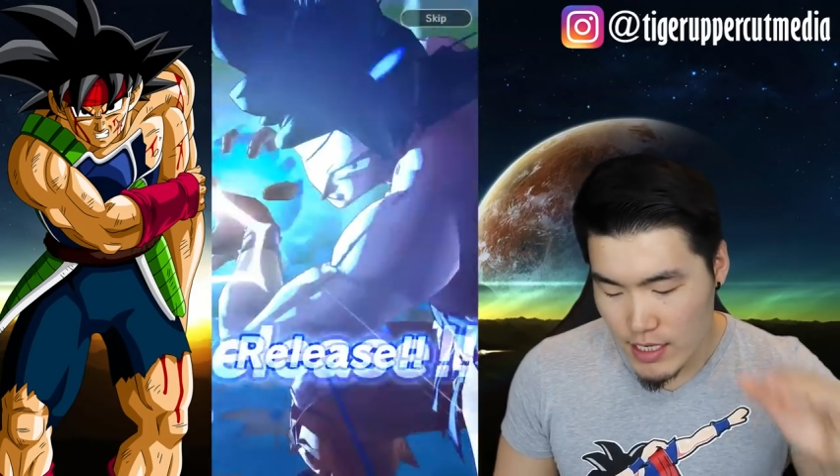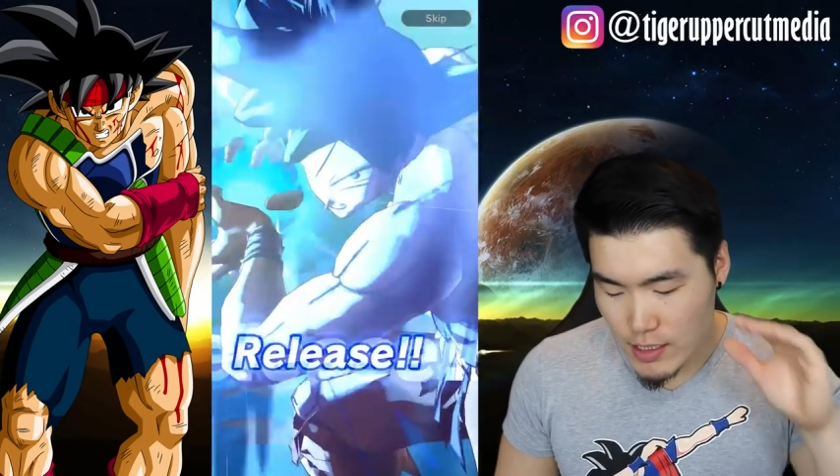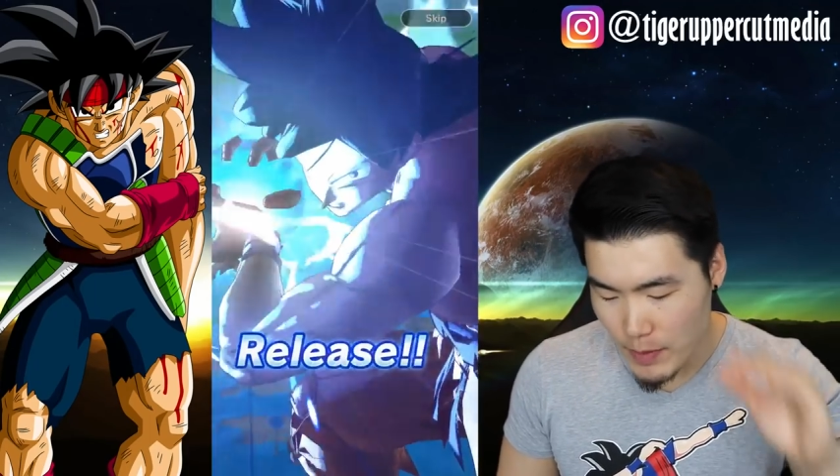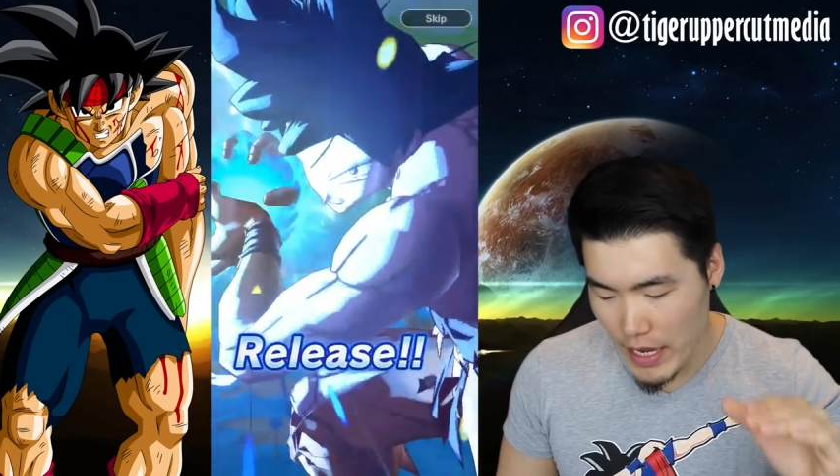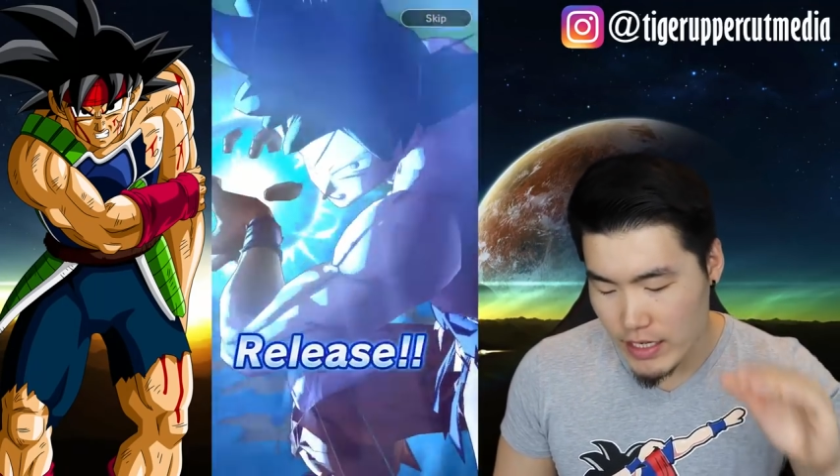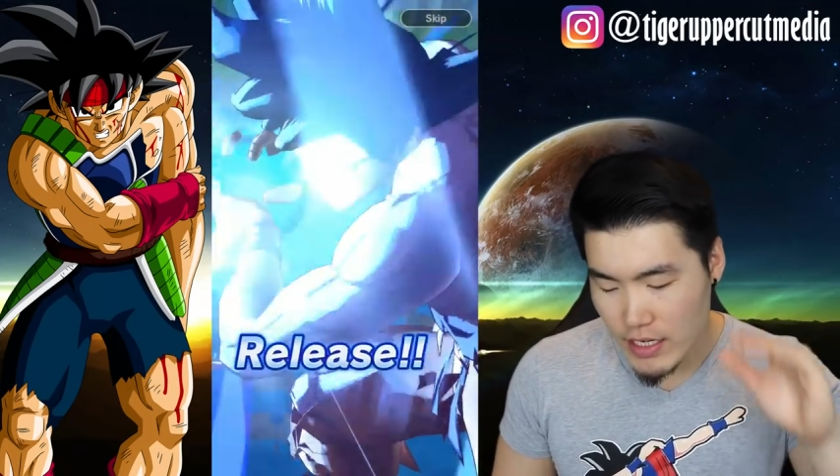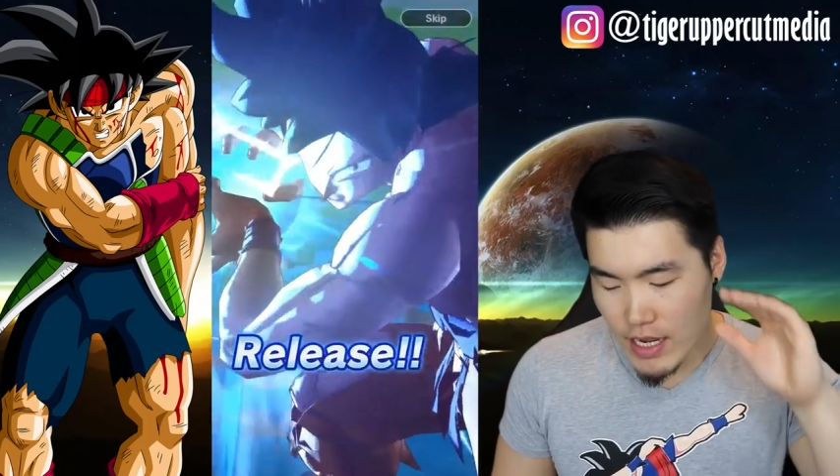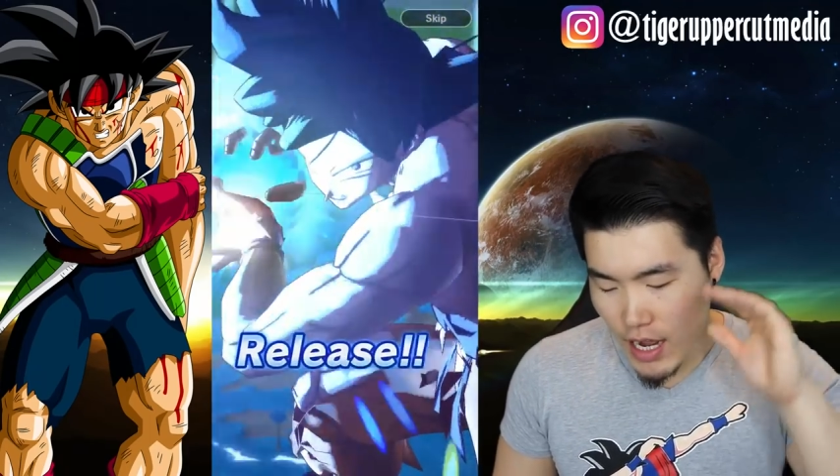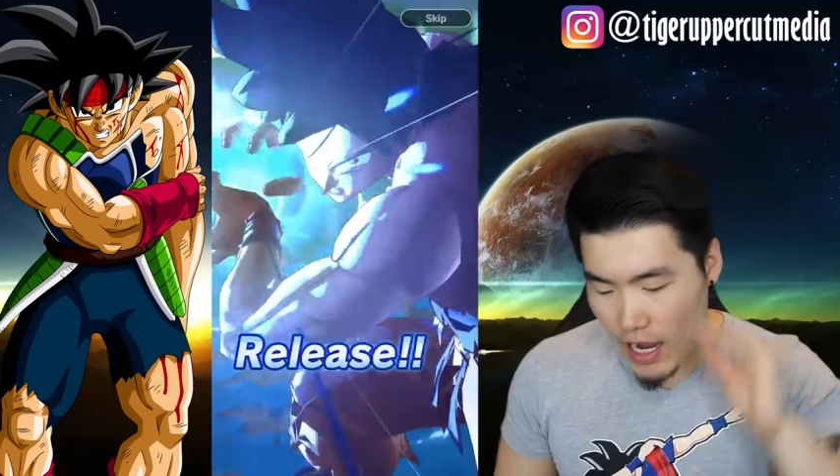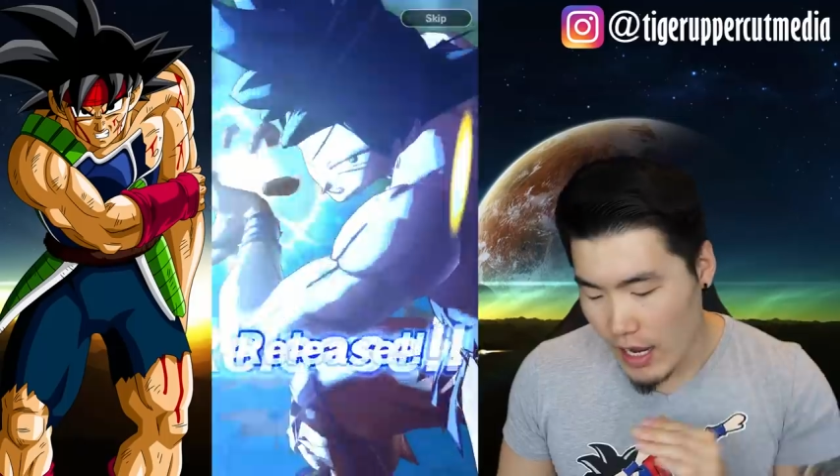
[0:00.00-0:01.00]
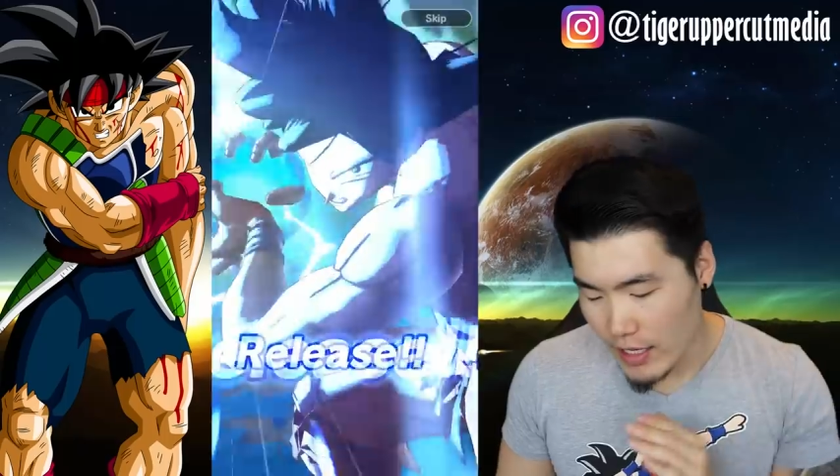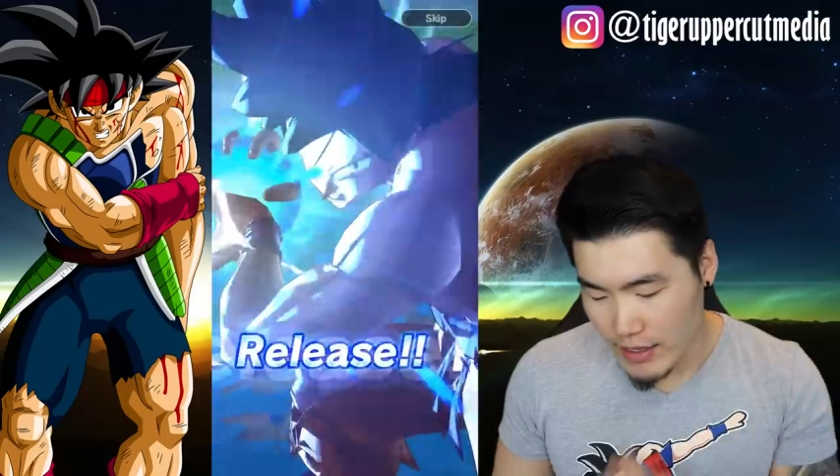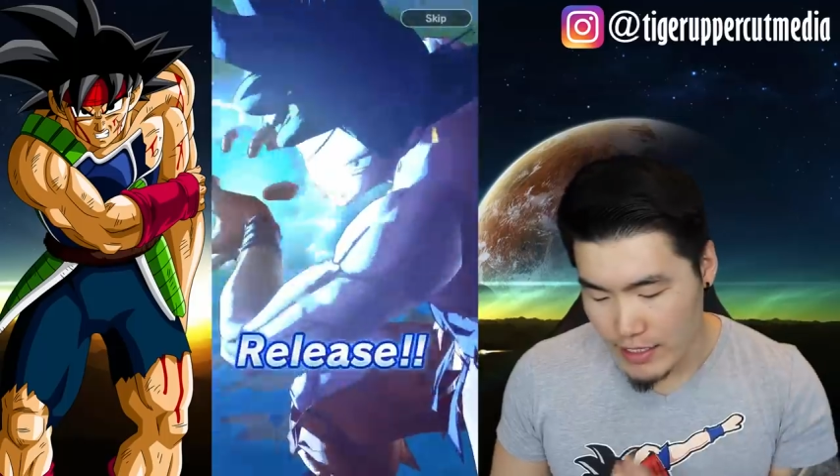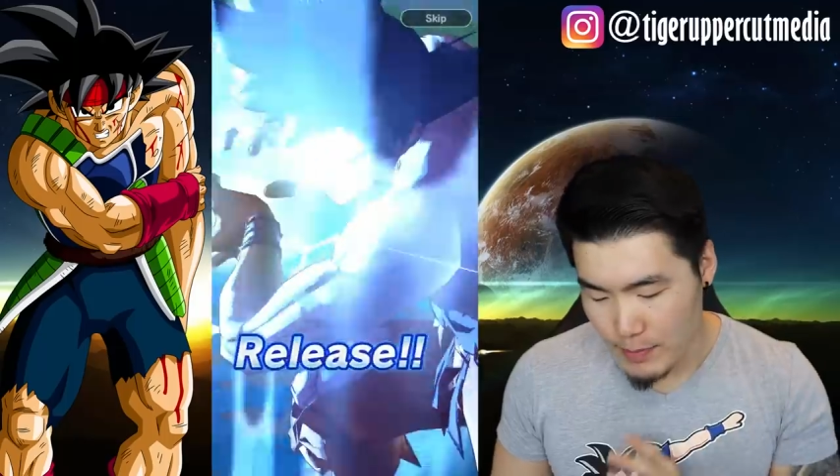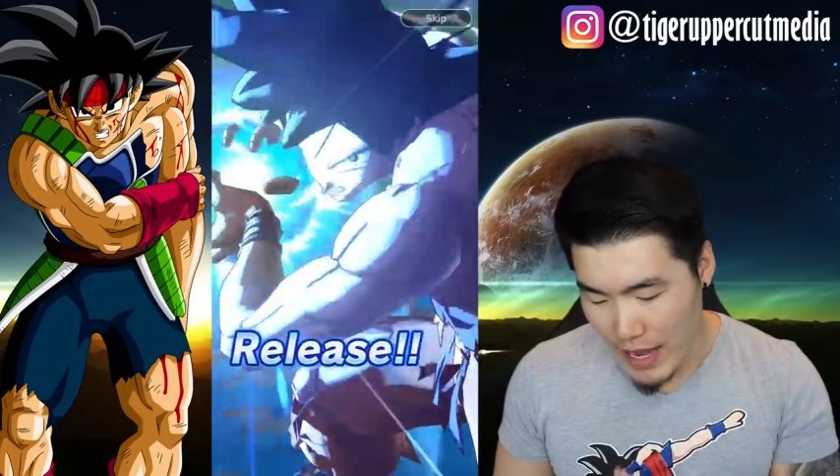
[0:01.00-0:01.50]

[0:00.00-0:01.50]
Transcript: spent on this